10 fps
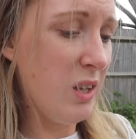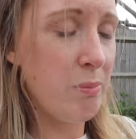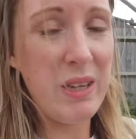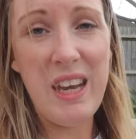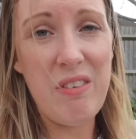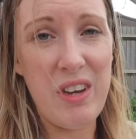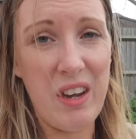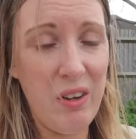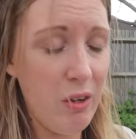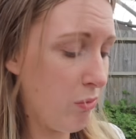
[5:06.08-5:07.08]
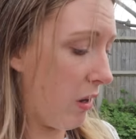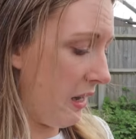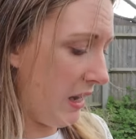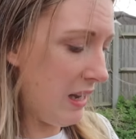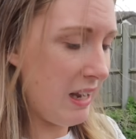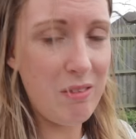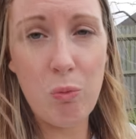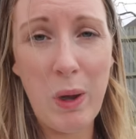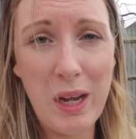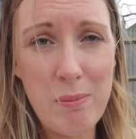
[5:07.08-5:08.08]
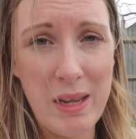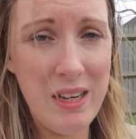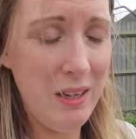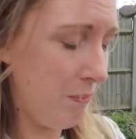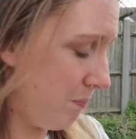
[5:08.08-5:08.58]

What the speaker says: but you never know. Right, let's whack them in.